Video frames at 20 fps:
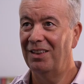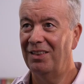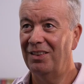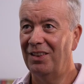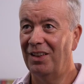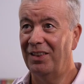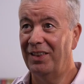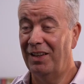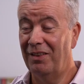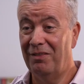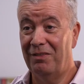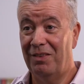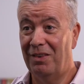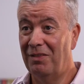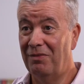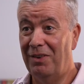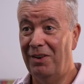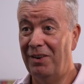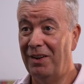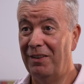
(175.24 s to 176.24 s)
That they're a
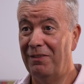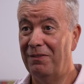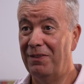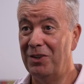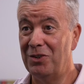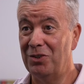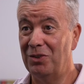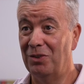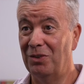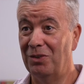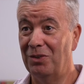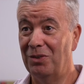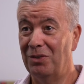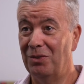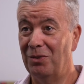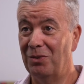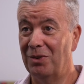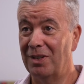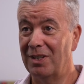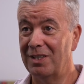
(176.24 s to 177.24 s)
very efficient
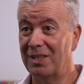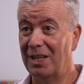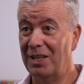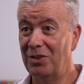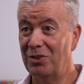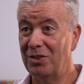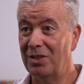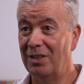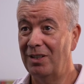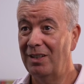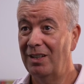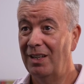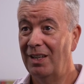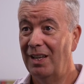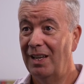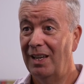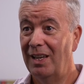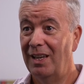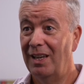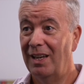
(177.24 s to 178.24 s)
organization.
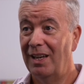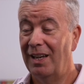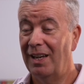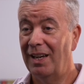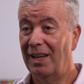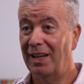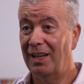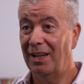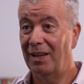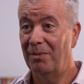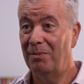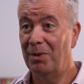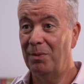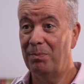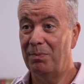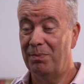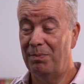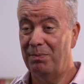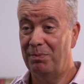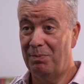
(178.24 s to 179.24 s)
The
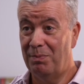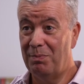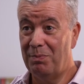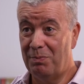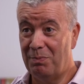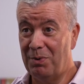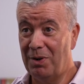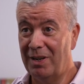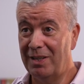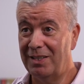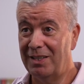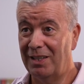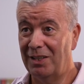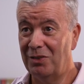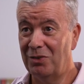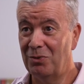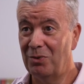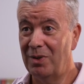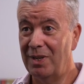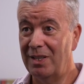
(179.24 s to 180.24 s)
pricing
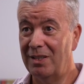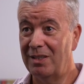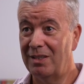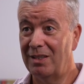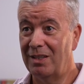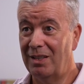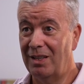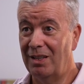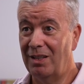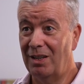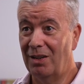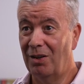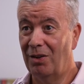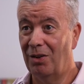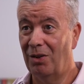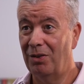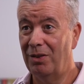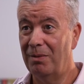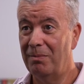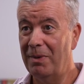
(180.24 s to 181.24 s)
is always
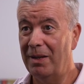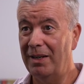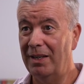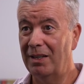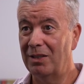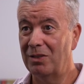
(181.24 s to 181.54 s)
on the money